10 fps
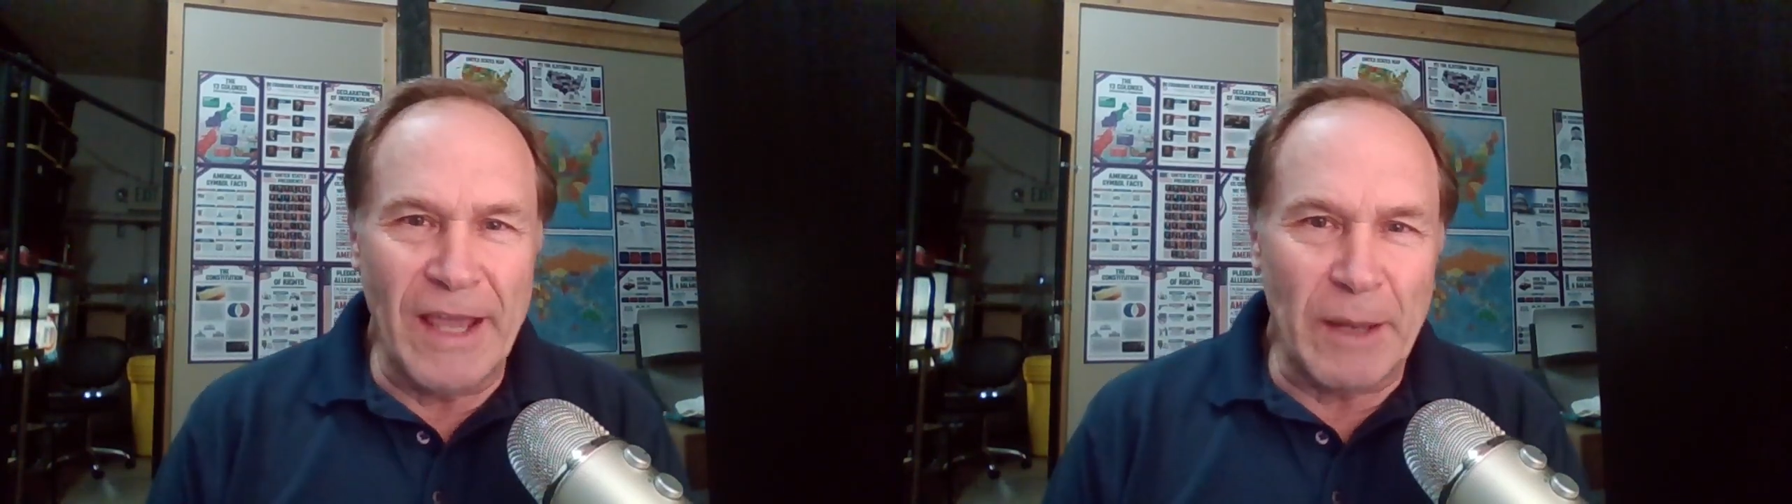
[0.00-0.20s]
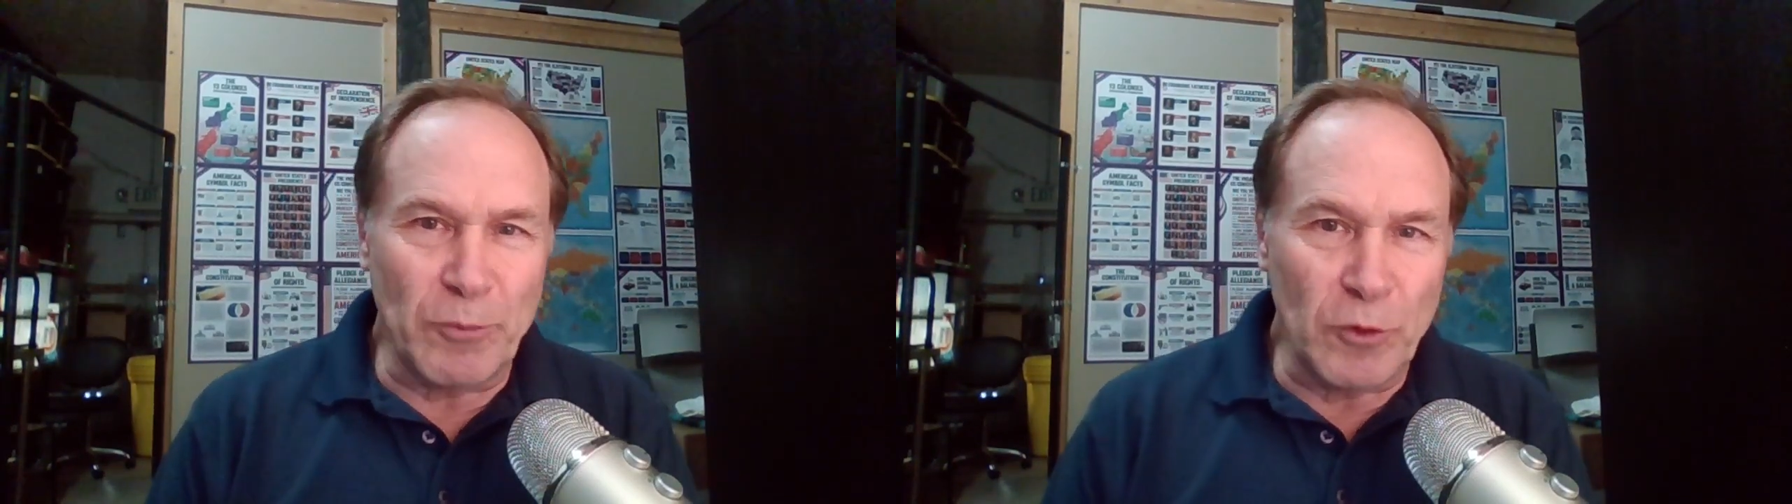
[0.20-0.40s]

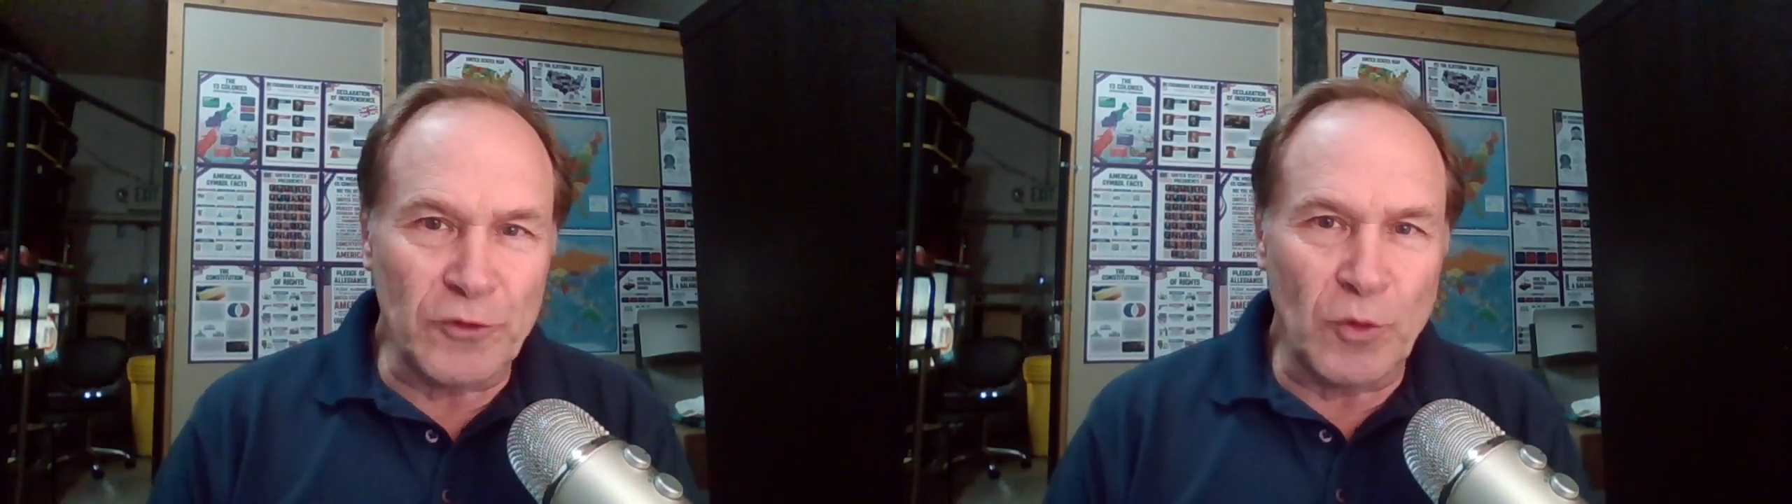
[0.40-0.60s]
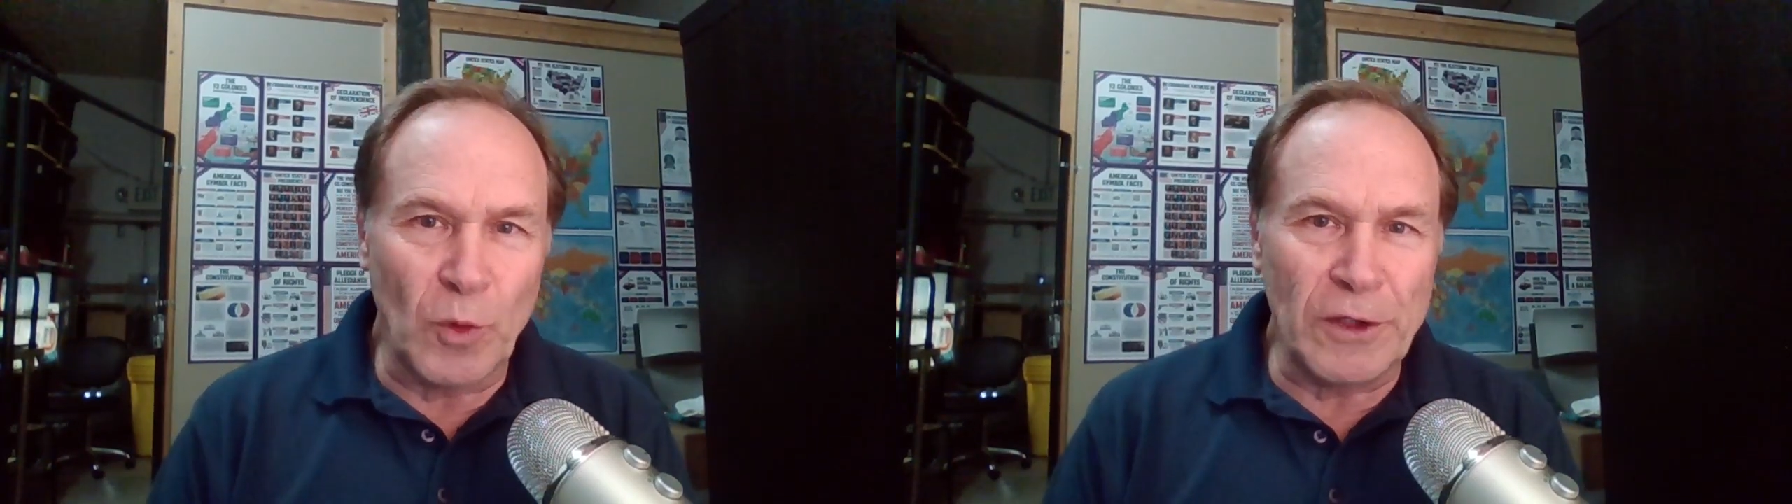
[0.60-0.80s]
April
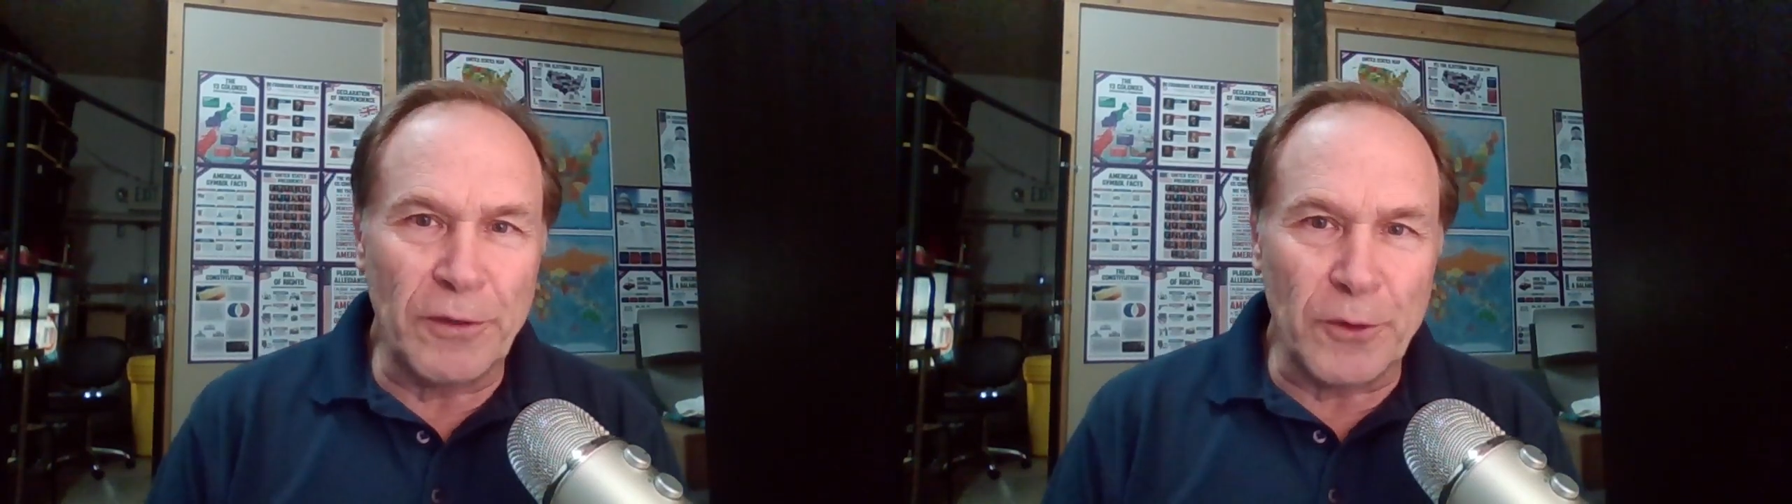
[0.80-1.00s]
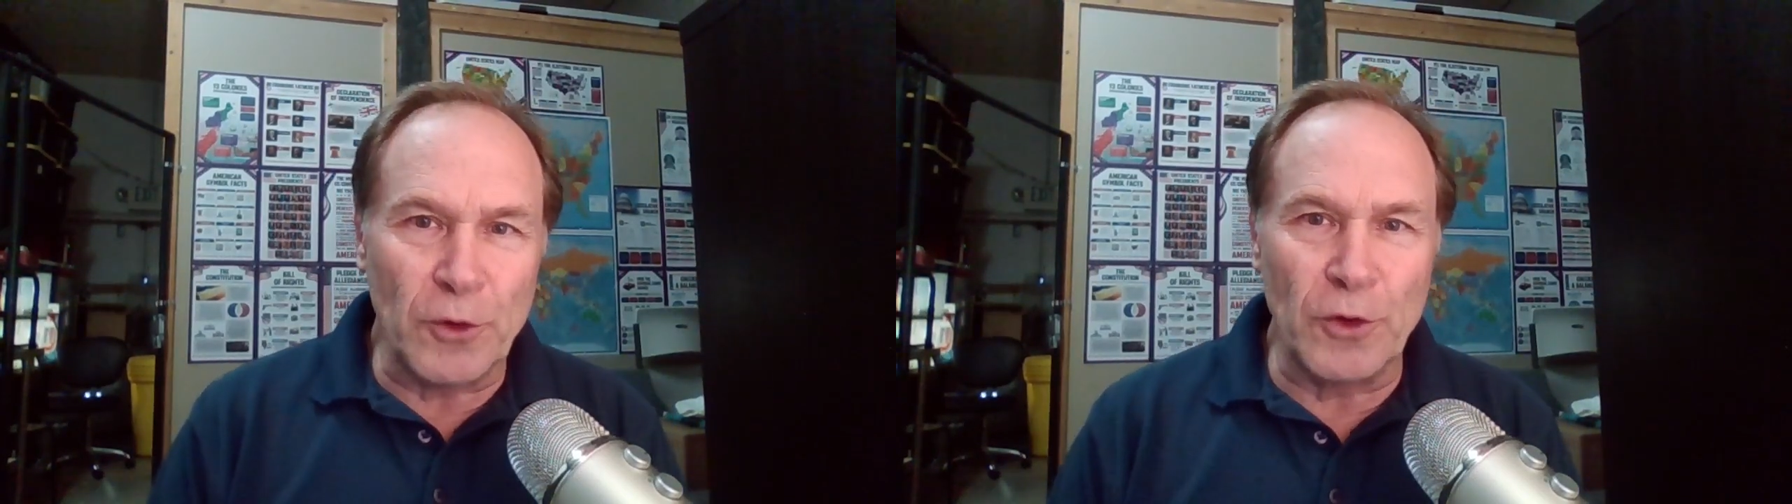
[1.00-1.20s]

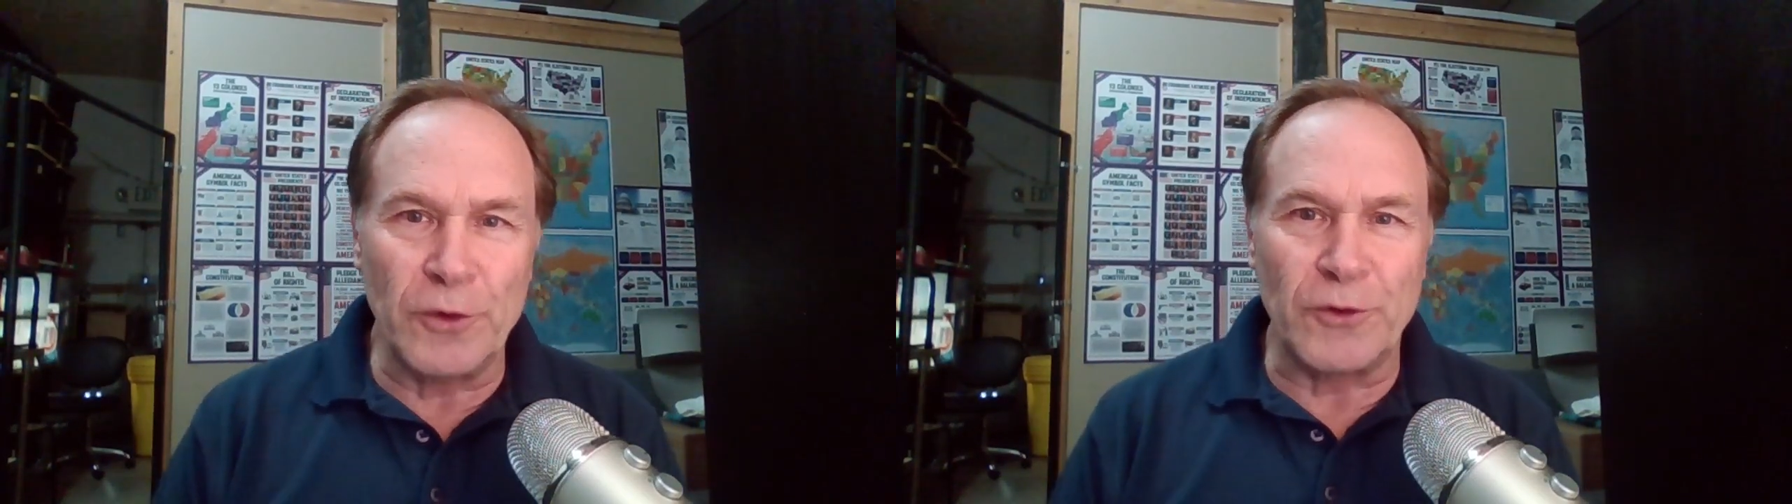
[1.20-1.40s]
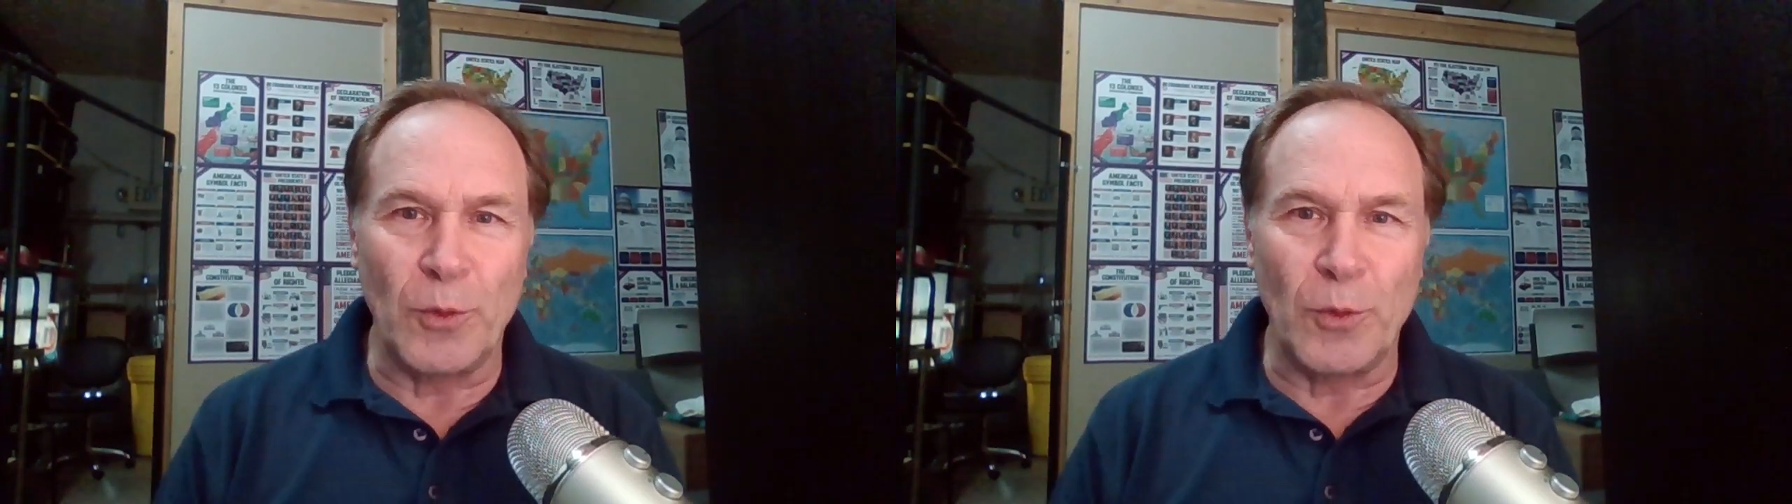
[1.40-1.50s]
23rd,